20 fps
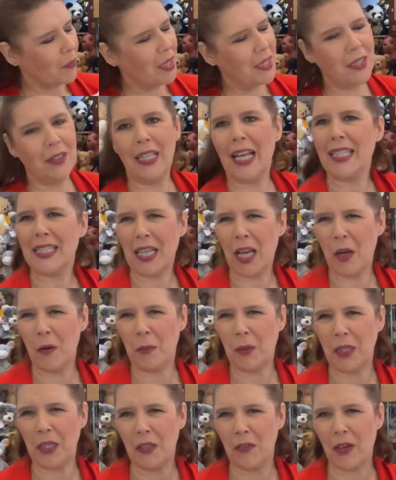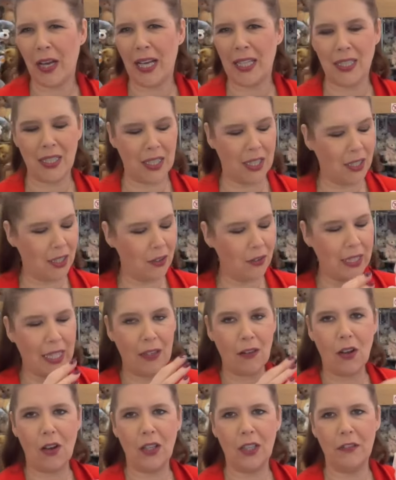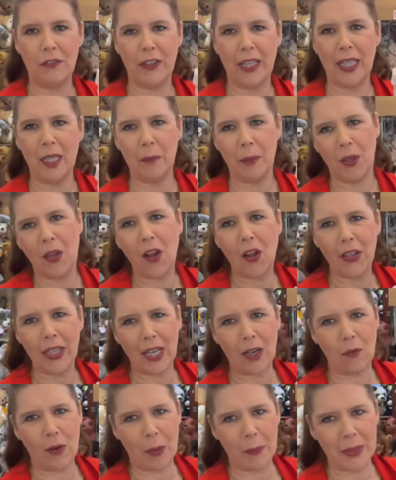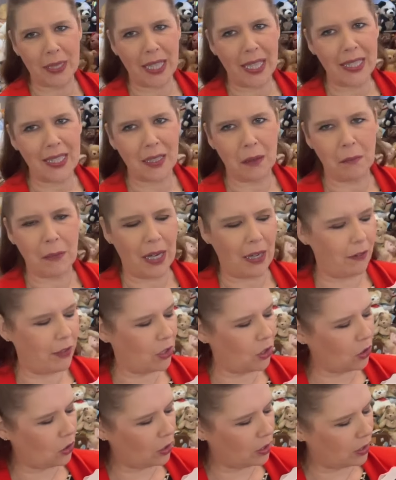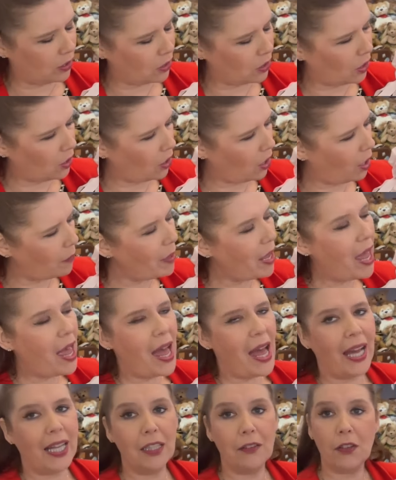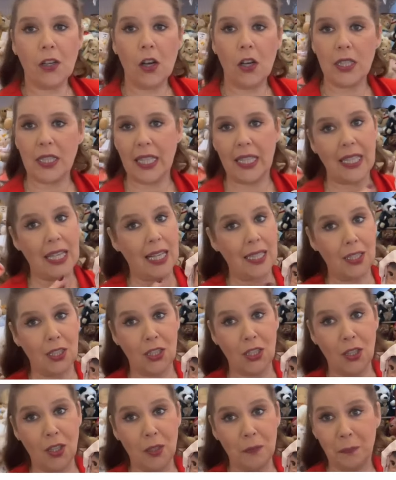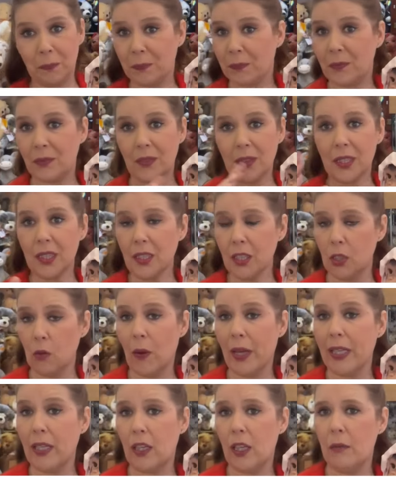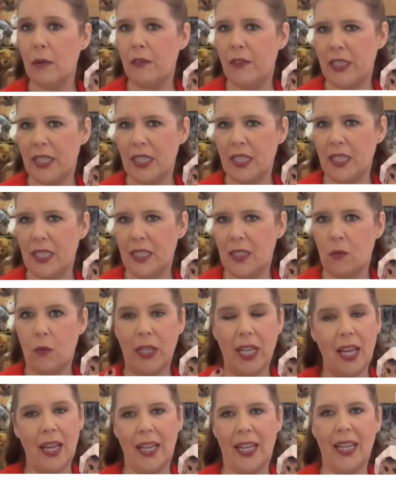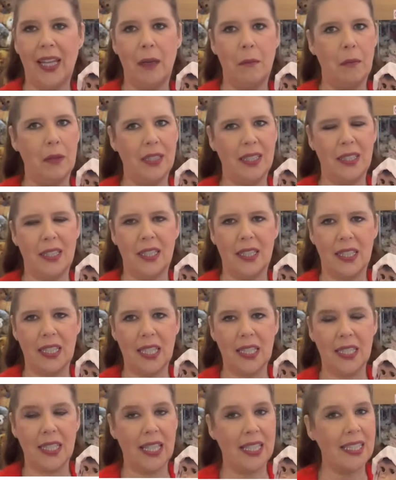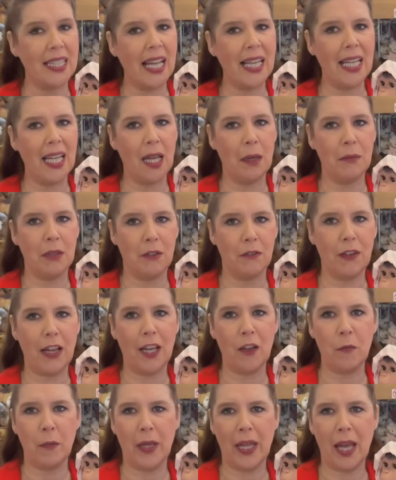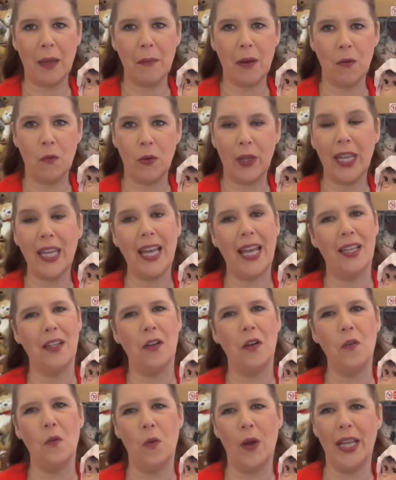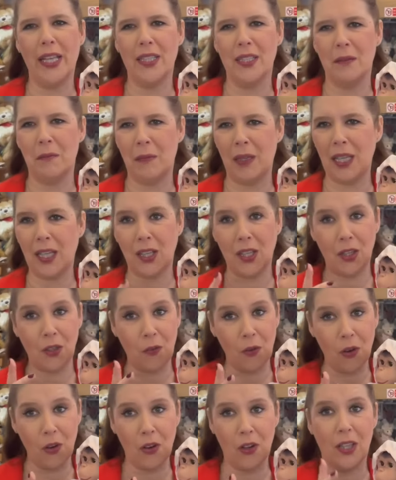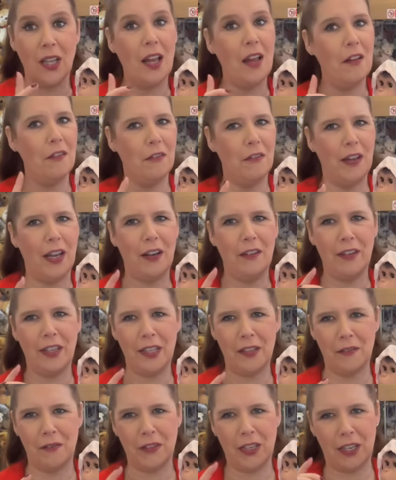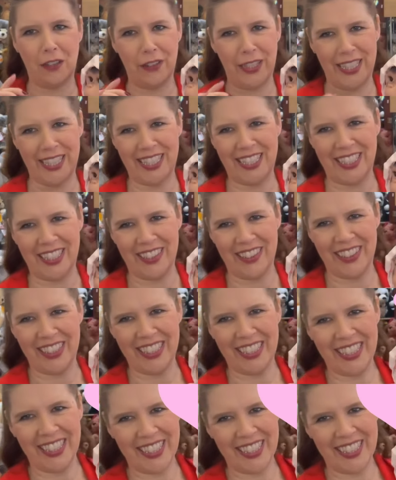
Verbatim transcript: So let's hope you are too. They're all available on our website at maryshortle.com, and of course in our store. So why not come and visit us? We are here Monday to Saturday, 10 a.m. to 5 p.m. and we cannot wait to meet you all very, very soon.